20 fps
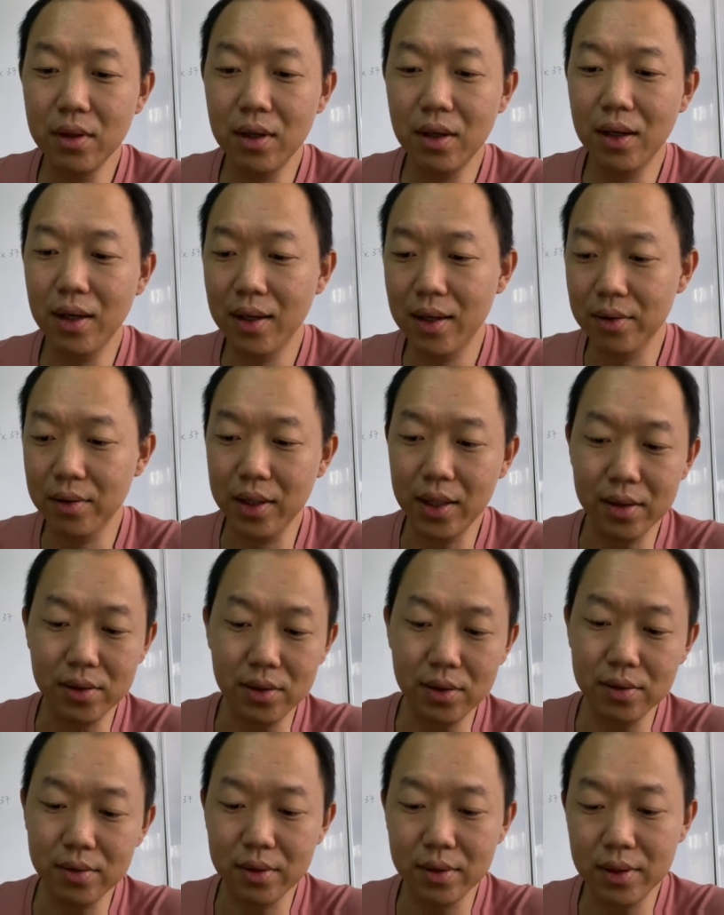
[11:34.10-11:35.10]
Uh, okay,
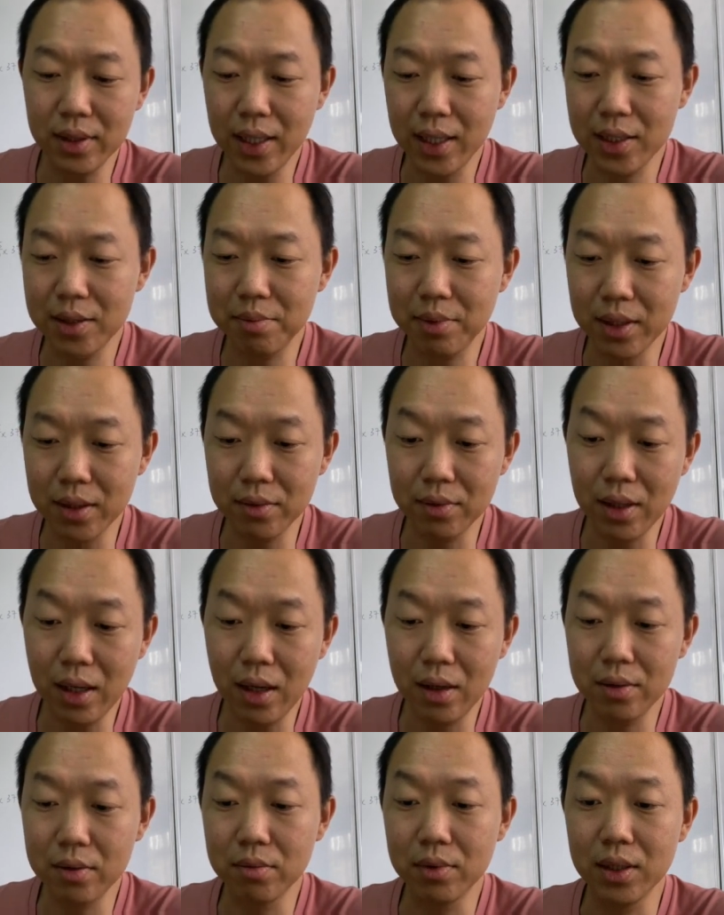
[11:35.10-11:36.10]
so we already explained
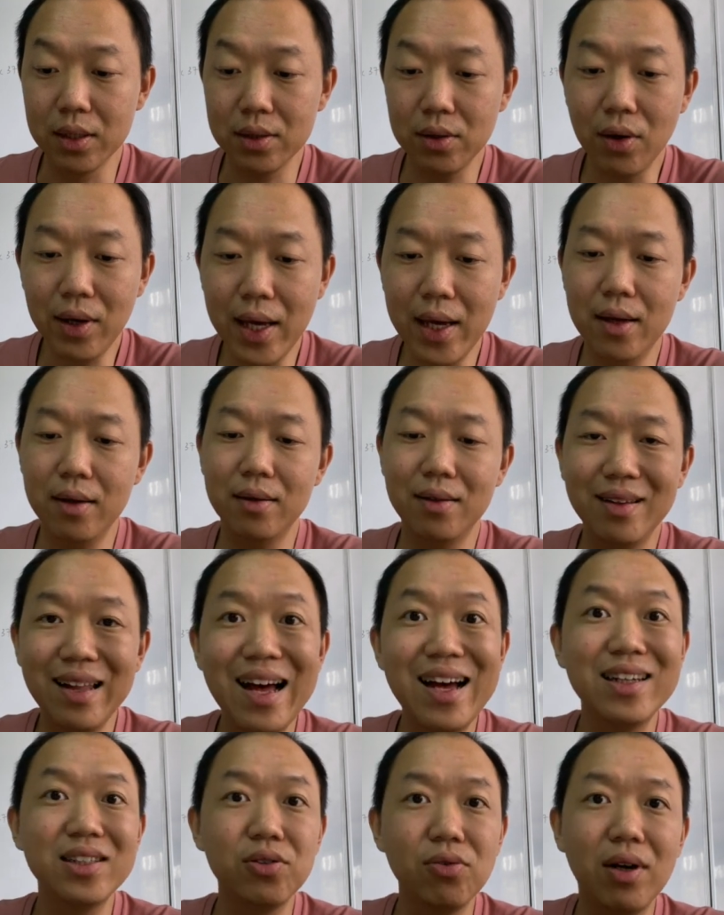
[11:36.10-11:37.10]
how it works. Okay,
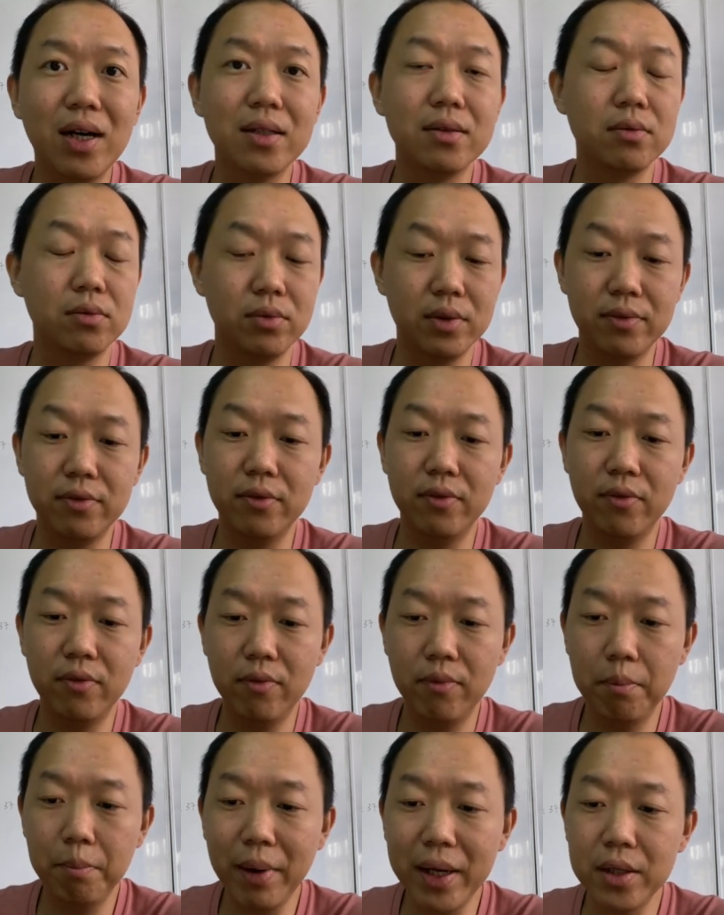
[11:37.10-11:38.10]
last one. We've
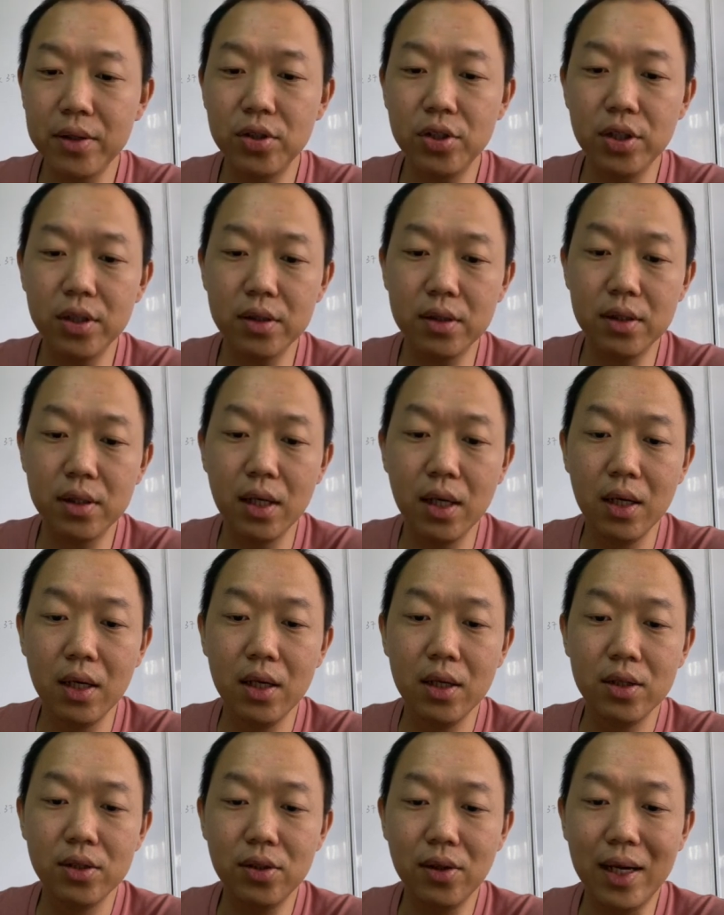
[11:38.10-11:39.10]
pictures.
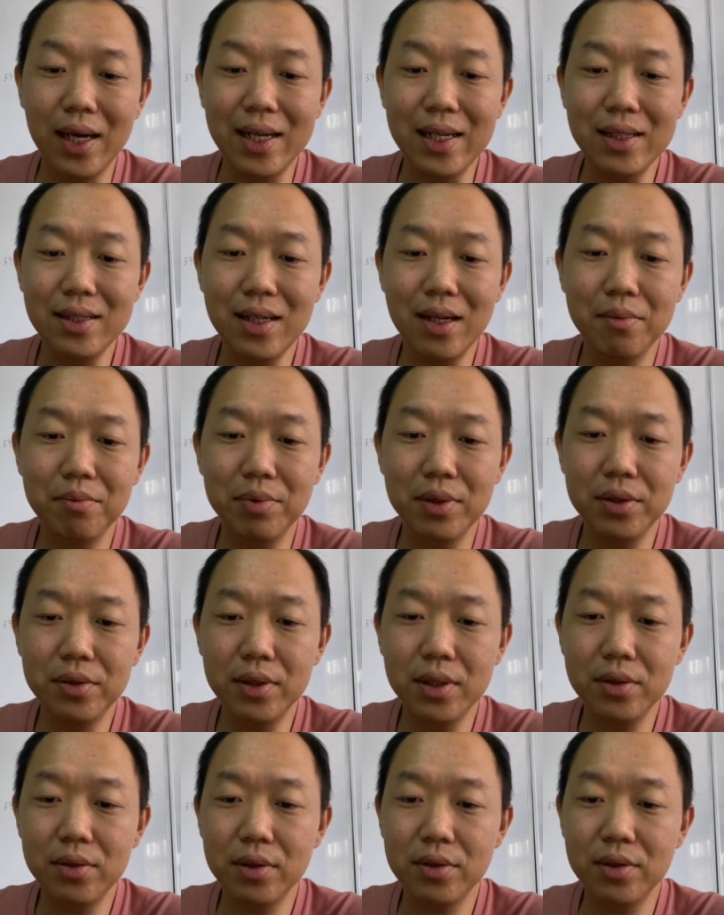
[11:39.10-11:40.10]
So Alice and Beatrice were